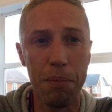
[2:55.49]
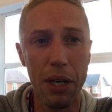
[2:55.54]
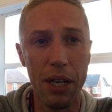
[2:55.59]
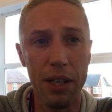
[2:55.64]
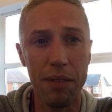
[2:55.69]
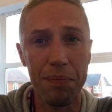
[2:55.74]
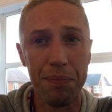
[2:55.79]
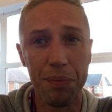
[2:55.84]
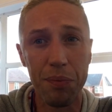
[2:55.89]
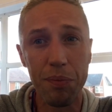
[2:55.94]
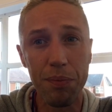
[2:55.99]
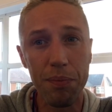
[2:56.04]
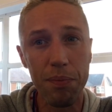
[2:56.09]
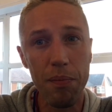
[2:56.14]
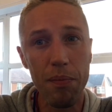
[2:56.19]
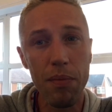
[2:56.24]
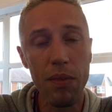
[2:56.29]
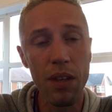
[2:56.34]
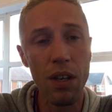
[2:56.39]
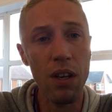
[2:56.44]
But
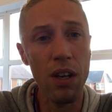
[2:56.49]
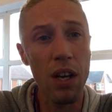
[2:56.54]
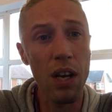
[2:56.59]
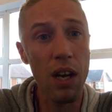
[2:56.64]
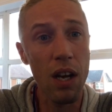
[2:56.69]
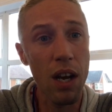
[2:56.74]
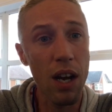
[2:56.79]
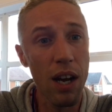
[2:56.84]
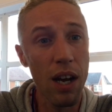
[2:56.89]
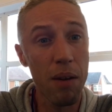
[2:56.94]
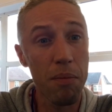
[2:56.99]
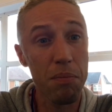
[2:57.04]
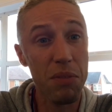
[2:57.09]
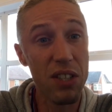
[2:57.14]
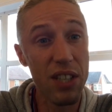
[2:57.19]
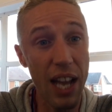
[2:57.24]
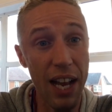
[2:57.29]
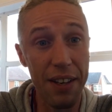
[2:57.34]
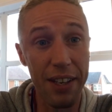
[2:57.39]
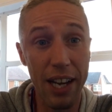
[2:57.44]

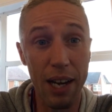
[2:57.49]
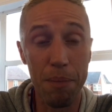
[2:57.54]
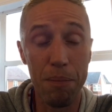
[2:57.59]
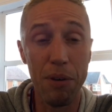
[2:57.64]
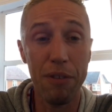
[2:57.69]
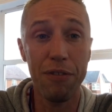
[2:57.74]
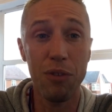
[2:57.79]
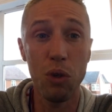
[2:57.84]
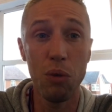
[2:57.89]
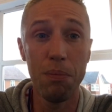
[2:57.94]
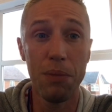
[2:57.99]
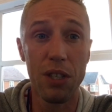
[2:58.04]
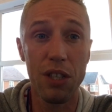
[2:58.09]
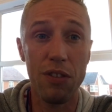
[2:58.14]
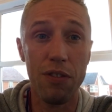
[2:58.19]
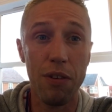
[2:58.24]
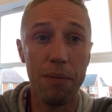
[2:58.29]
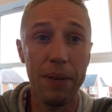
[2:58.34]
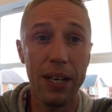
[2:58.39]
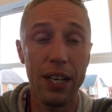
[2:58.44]
standout
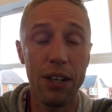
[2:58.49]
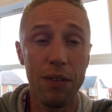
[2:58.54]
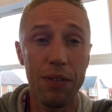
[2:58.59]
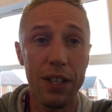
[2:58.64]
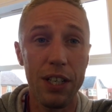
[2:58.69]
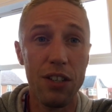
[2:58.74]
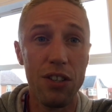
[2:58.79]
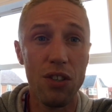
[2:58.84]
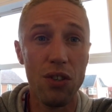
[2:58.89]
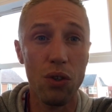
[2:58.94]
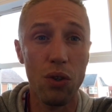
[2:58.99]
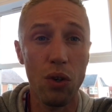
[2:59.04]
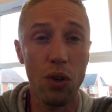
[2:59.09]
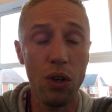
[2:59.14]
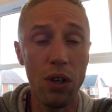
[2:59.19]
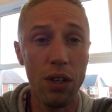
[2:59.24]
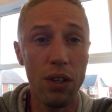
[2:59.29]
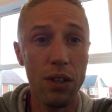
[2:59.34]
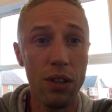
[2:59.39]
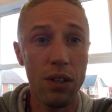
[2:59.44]
performers for me on this
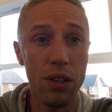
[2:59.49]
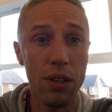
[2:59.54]
tour